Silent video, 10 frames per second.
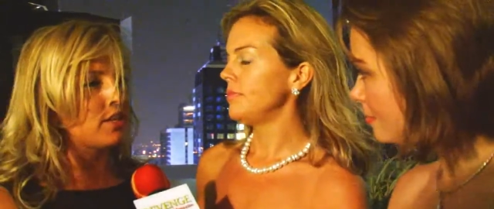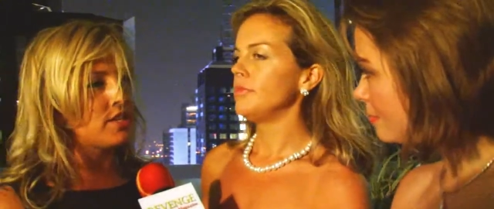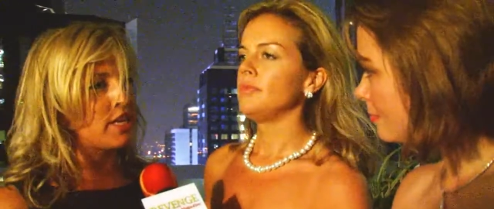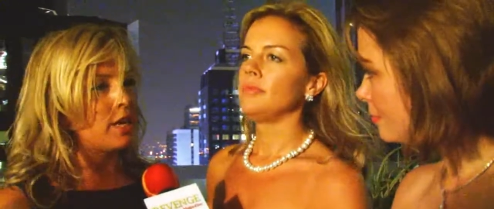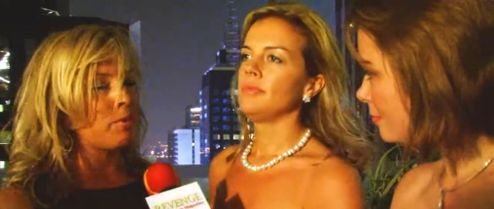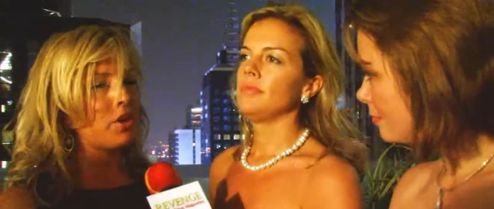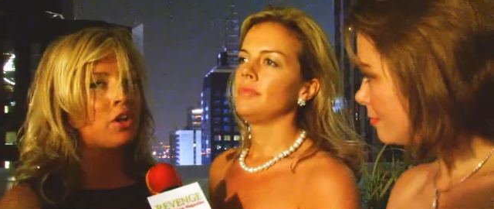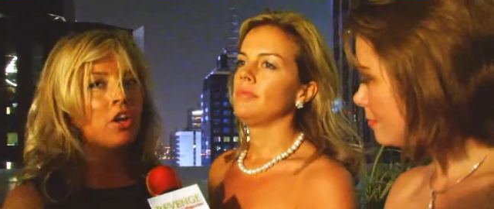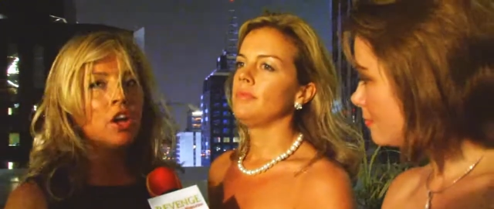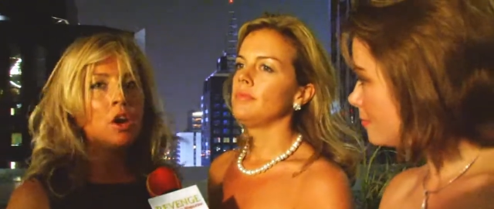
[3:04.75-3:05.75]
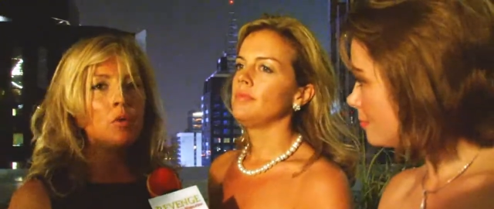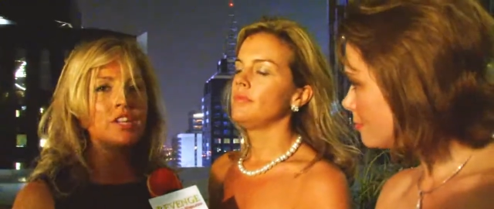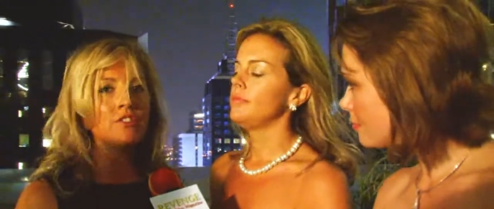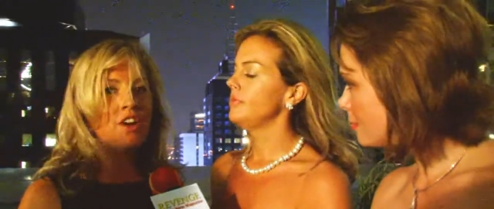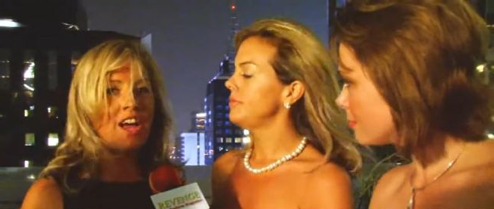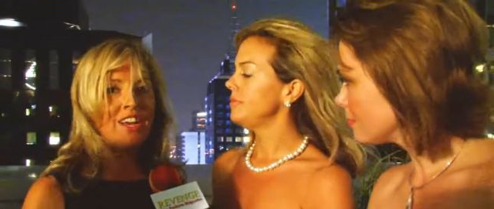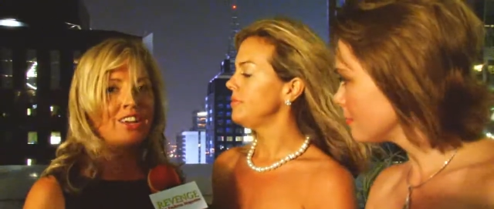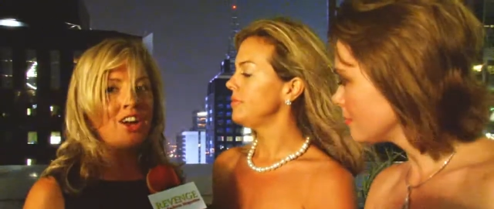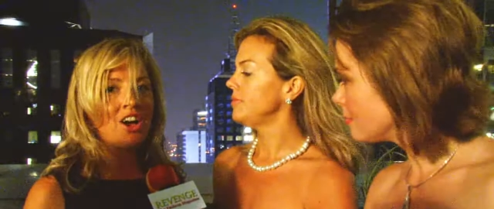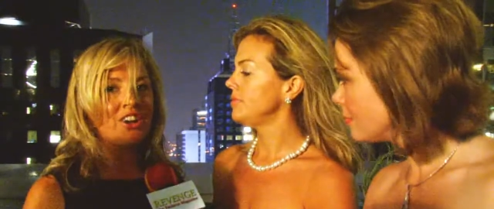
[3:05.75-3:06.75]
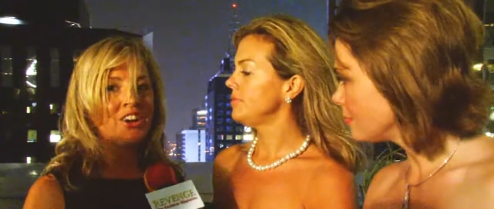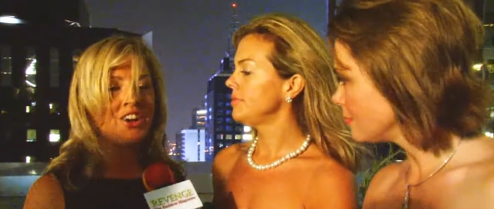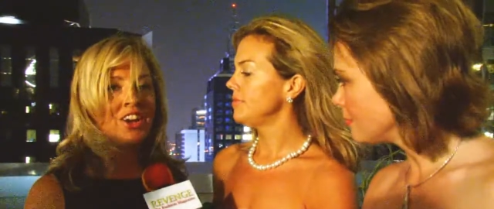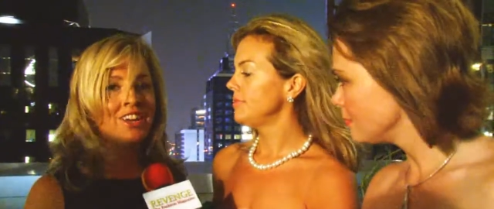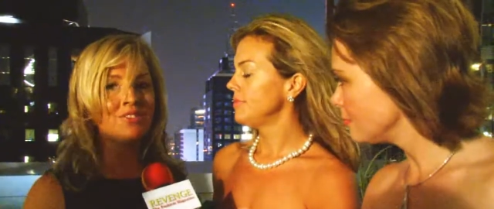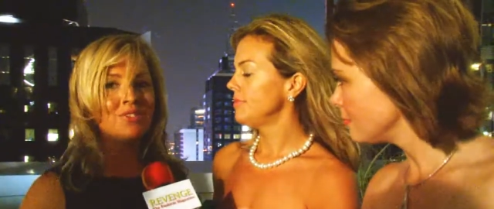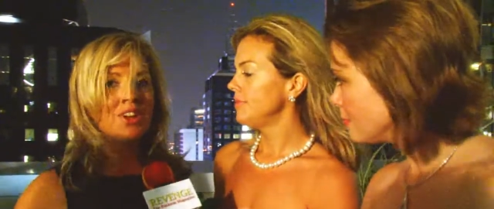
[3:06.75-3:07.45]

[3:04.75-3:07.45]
Speaker 1: to the table, we divide and conquer, and